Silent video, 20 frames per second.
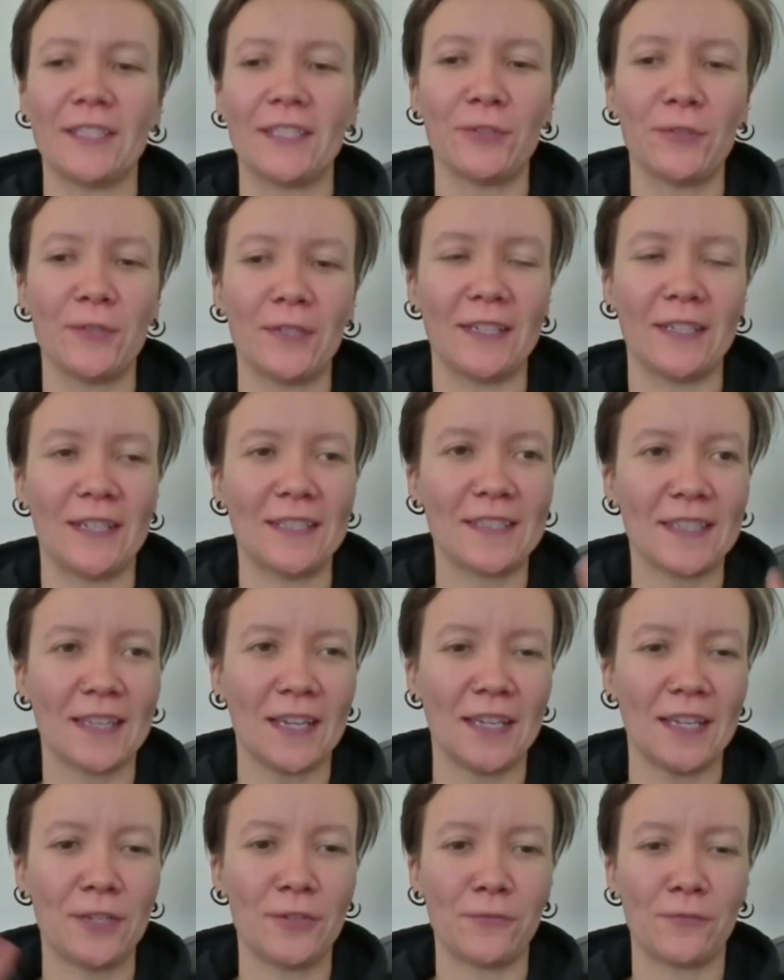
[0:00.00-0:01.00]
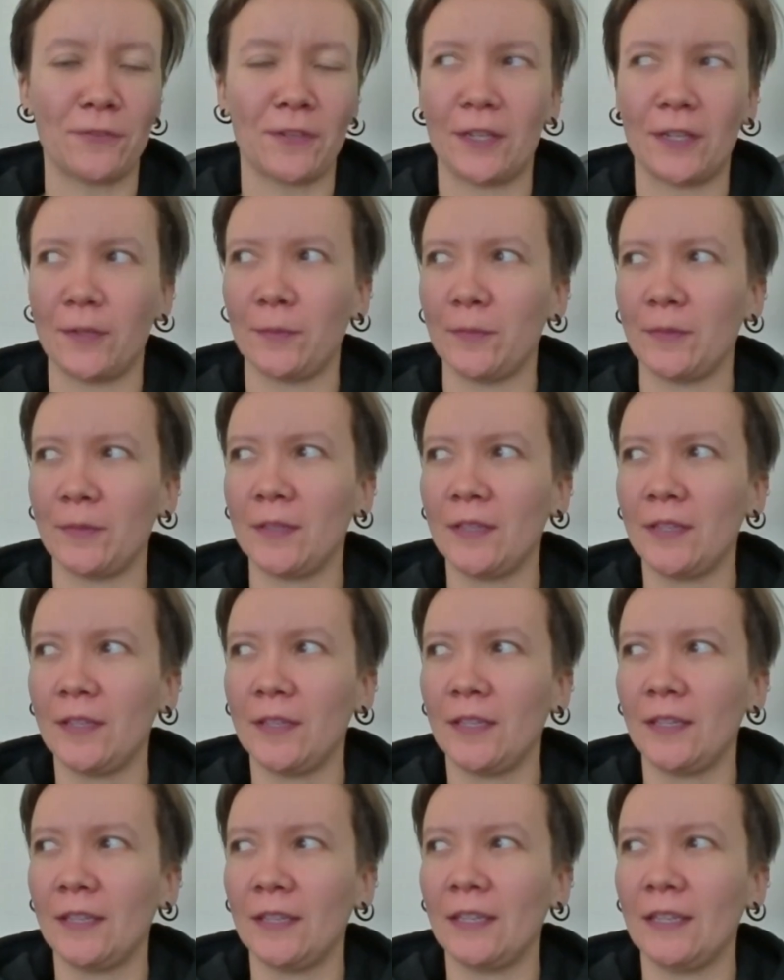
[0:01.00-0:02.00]
So it's kind of,
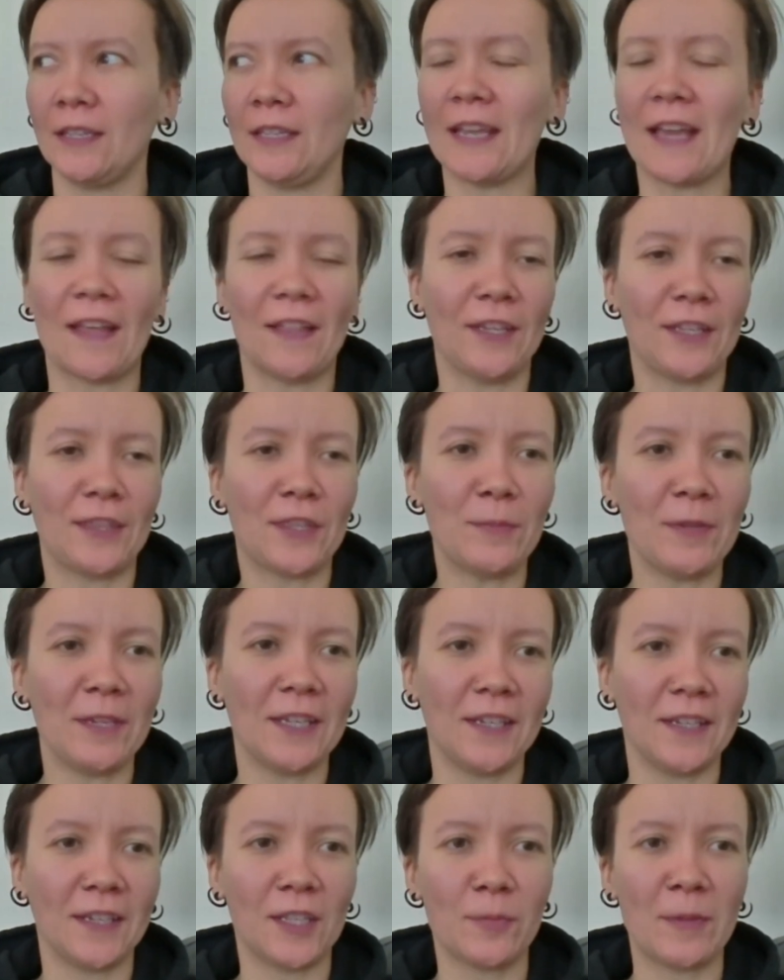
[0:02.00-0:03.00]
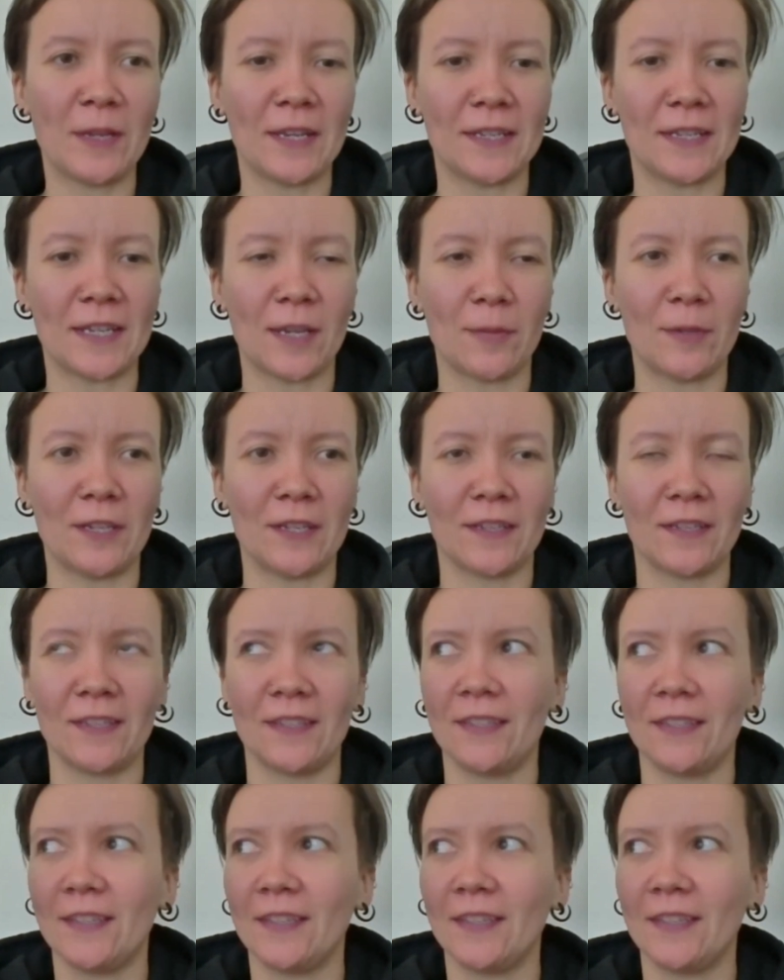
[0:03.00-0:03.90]
like the beginning of the pandemic